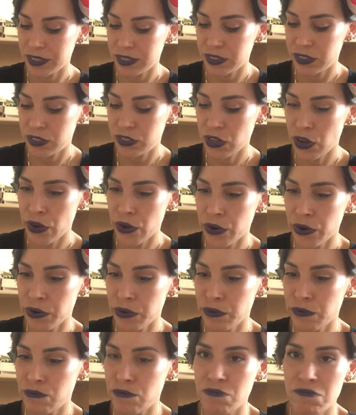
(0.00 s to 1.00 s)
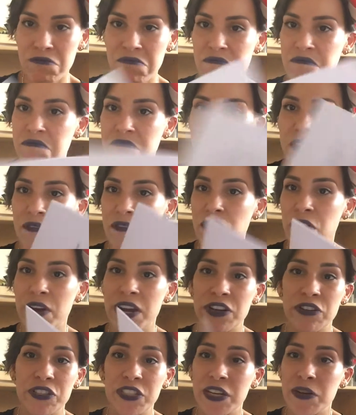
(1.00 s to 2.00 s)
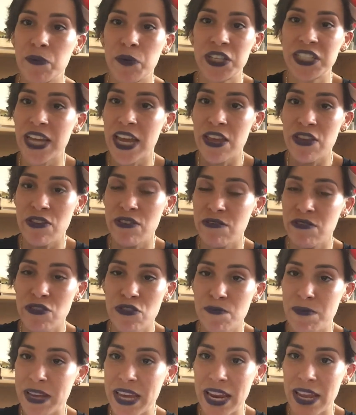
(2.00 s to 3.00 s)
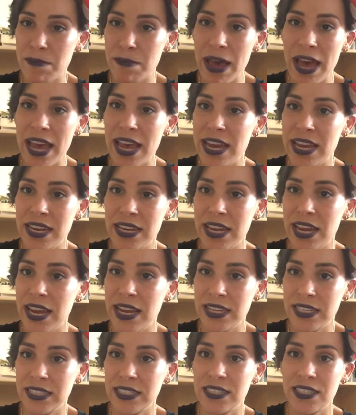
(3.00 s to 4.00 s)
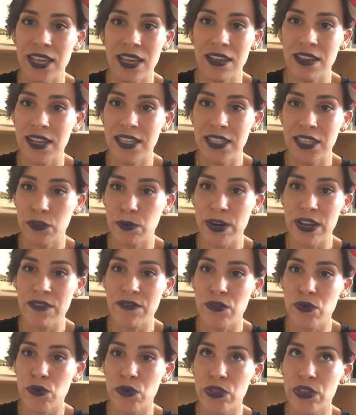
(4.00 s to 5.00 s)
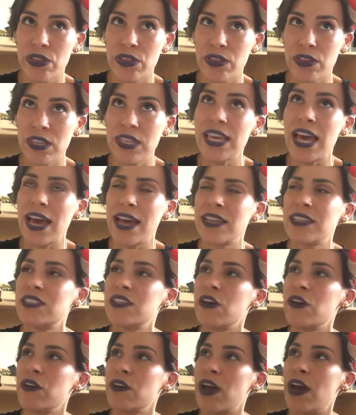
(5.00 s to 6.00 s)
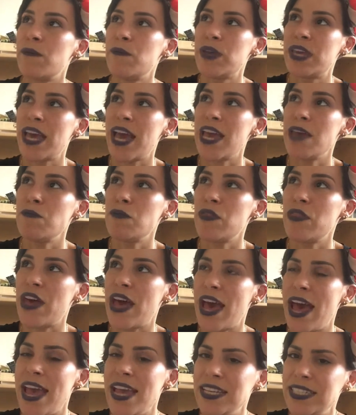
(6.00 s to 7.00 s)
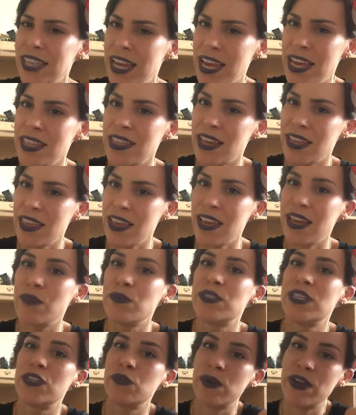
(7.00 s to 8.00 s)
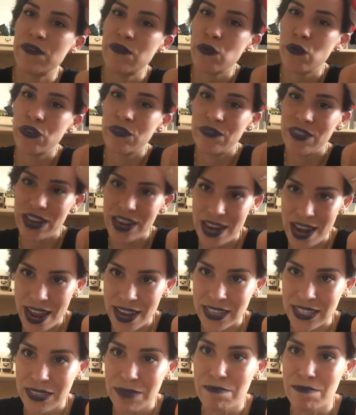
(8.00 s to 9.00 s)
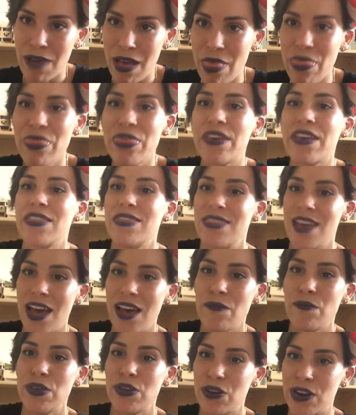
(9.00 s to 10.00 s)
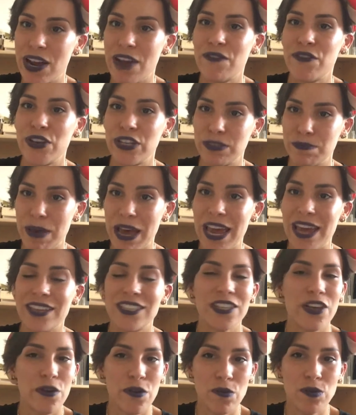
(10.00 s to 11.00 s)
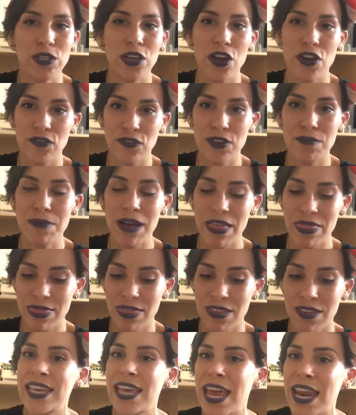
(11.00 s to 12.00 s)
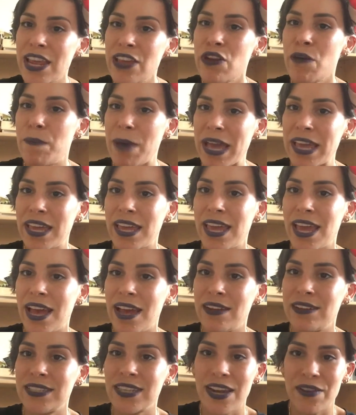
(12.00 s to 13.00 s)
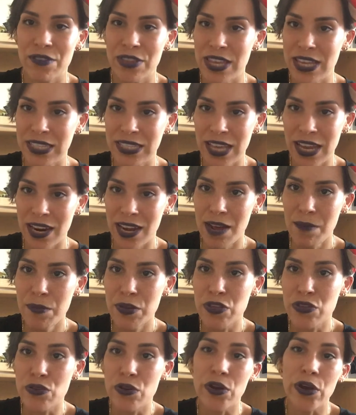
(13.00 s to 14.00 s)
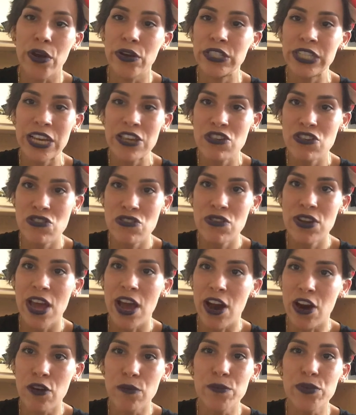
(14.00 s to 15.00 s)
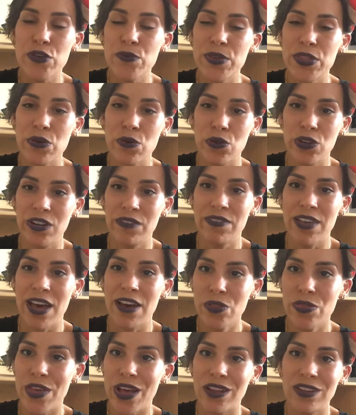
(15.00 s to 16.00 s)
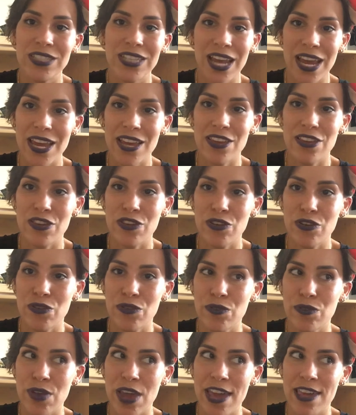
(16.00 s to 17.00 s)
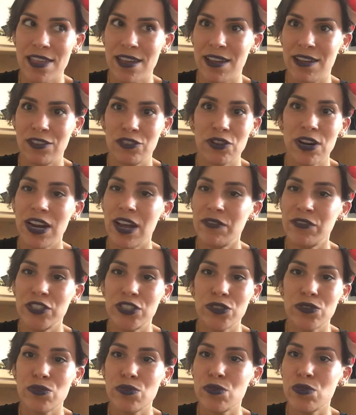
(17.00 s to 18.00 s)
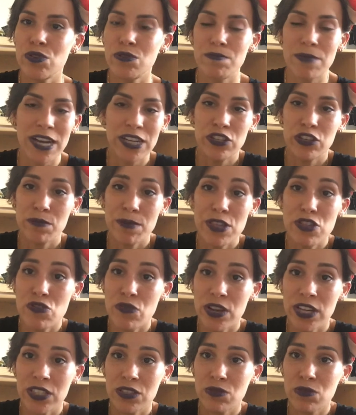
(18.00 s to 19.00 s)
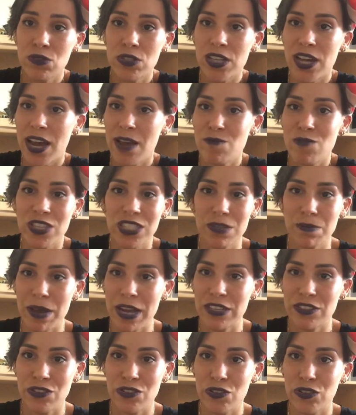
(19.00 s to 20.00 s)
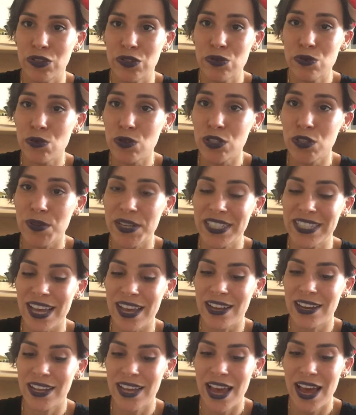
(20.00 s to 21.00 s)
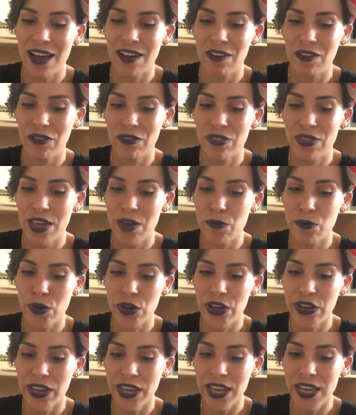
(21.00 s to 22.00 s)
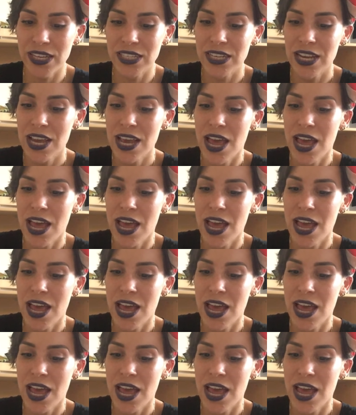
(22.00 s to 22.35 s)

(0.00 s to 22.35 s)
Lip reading: So if you're interested in what day you'd be getting paid, it's the 24th. Yeah, so we came on the 18th, I think, and it was the 24th of the next month that we got our first pay. So it was over a month. Getting your bank accounts and everything set up, your co-teacher should help you with all of that. They'll take you either straight after school, mine took me during school time, just depends on your school to exactly how they work it.